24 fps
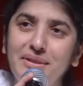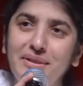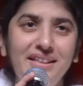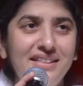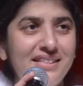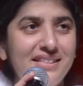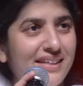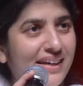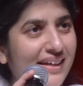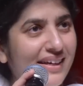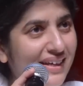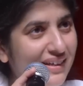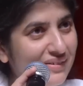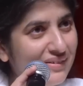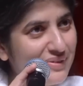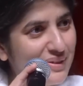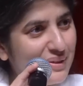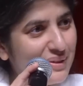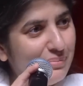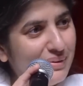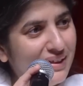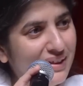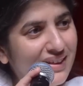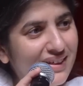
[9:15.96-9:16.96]
means I have
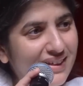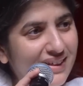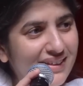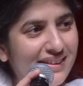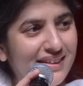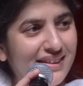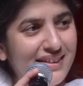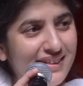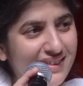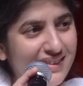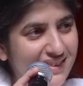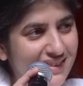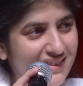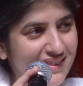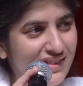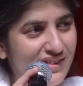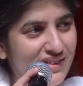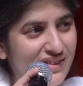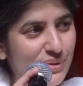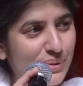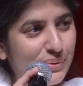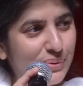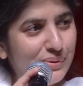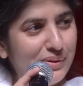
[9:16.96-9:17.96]
to be like this.
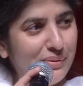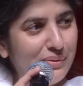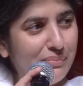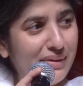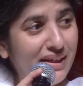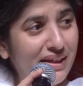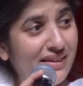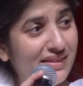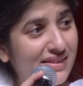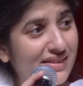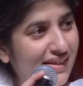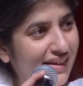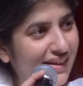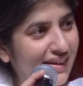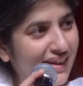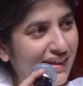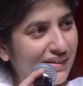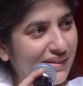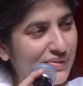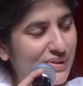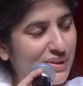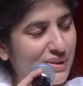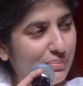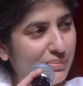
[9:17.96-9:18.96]
June means I
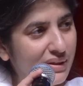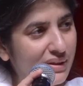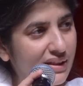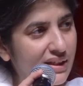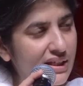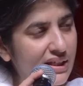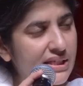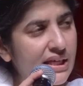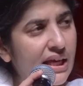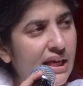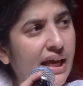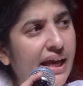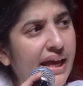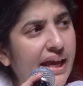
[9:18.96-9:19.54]
have to be this.